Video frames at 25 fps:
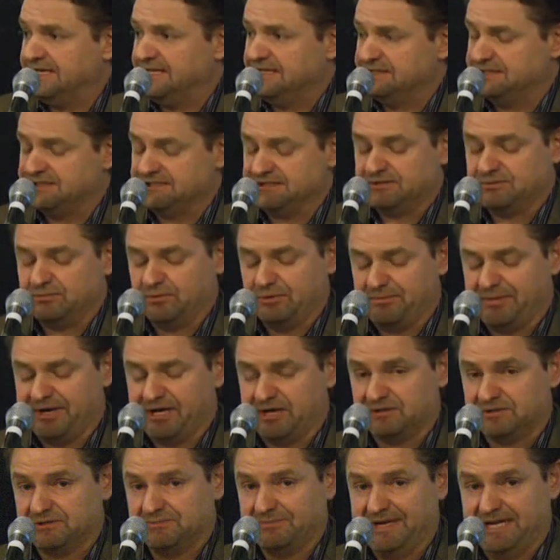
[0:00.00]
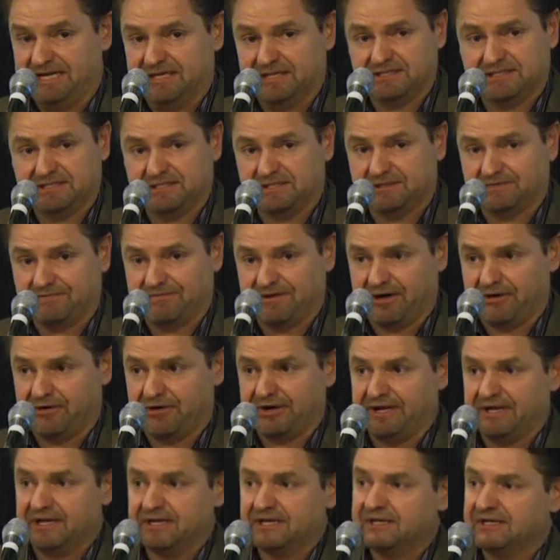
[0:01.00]
just repairs and maintenance. It's a
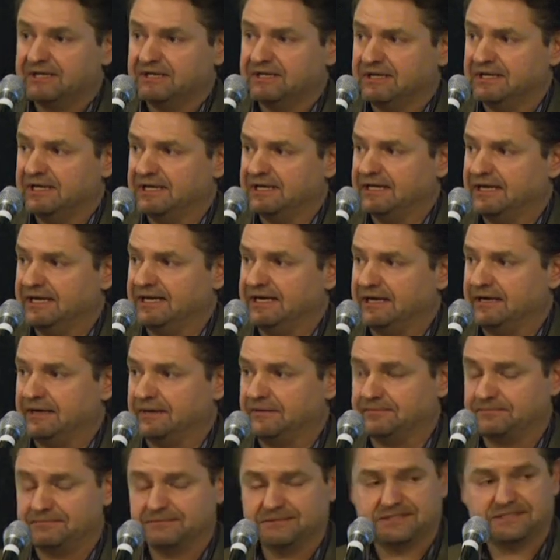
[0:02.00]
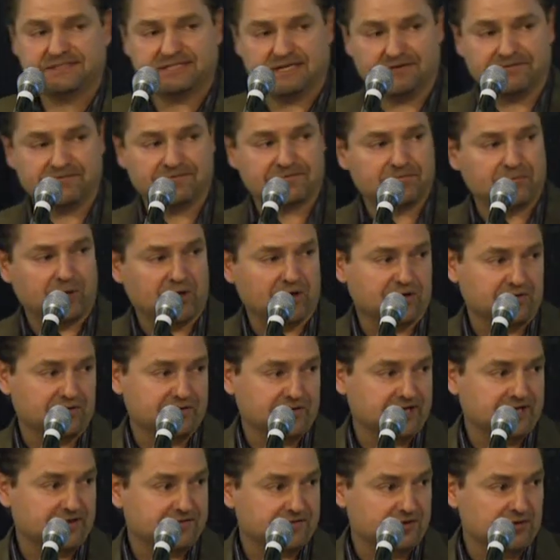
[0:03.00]
very tough part of
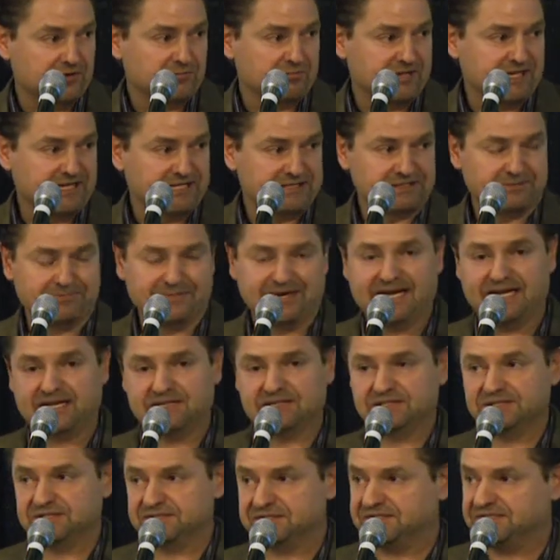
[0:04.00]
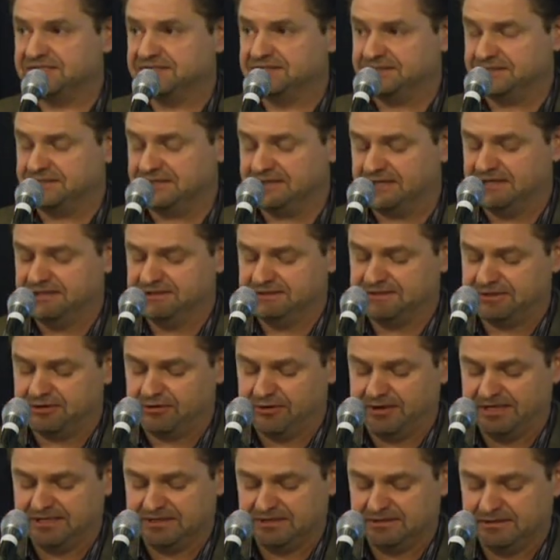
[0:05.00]
the ethanol plant to manage is the
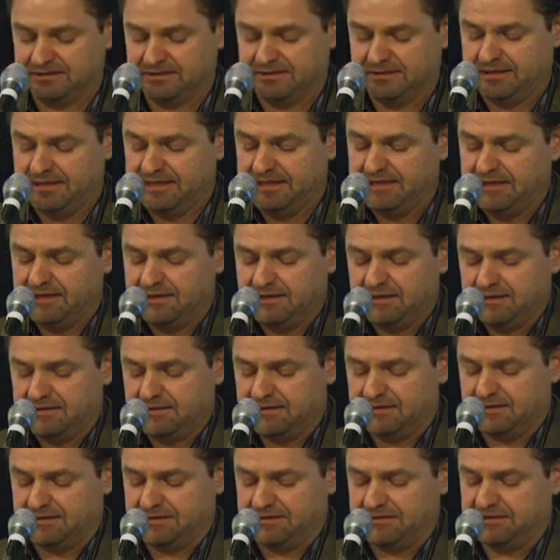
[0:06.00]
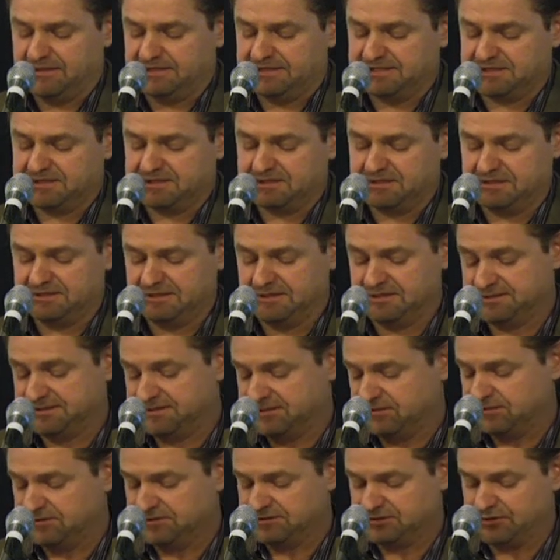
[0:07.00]
grain, the
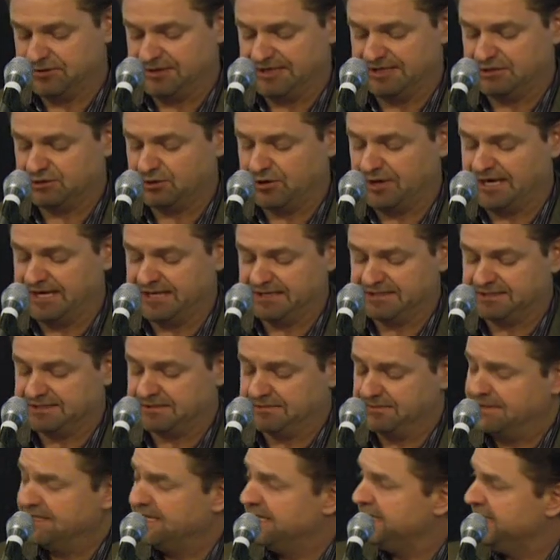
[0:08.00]
distiller's grain drying. So